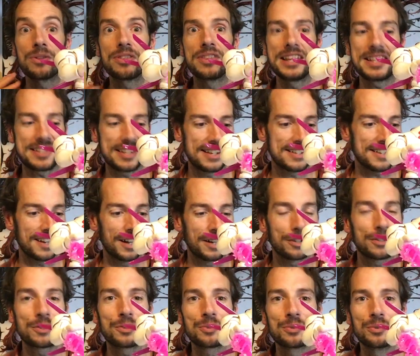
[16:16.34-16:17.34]
this is a
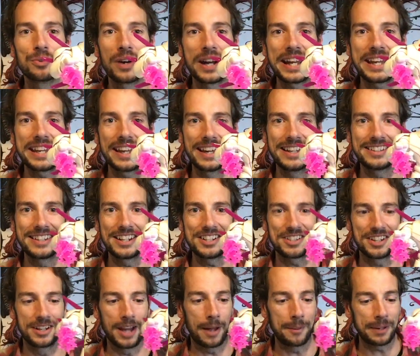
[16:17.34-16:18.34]
great
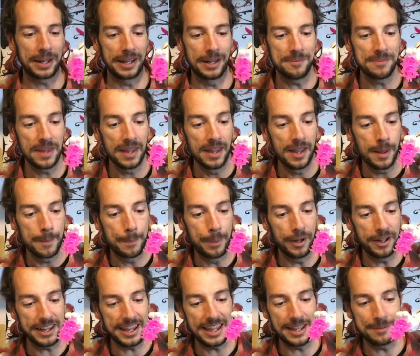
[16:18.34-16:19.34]
addition. I'm gonna
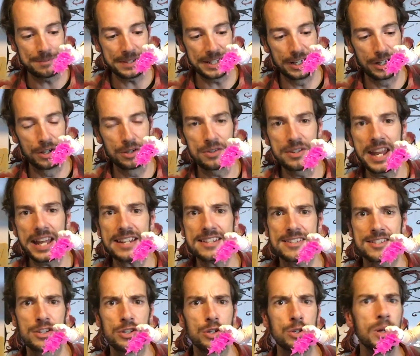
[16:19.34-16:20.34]
put him, you know,
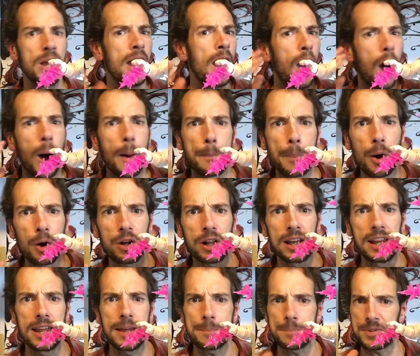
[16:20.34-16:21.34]
next to
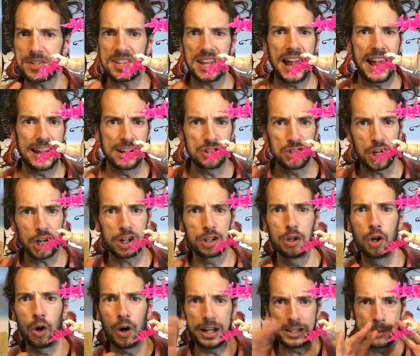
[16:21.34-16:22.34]
Apocalypse and
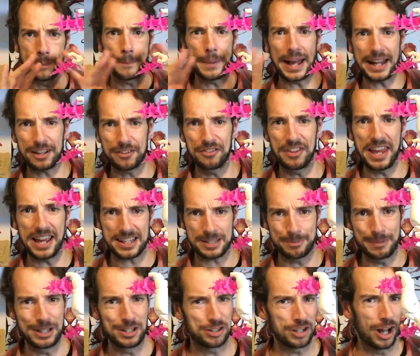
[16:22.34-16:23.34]
Juggernaut at the back of the
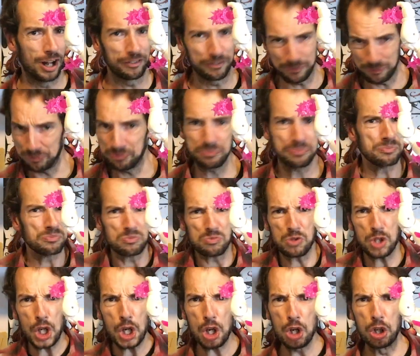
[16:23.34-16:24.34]
X-Men shelf,
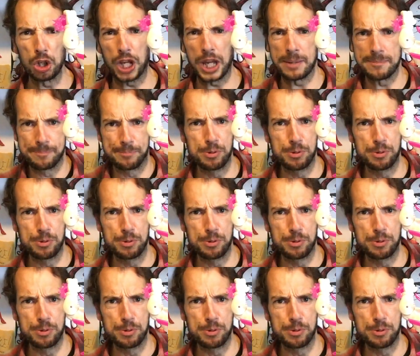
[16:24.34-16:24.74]
looking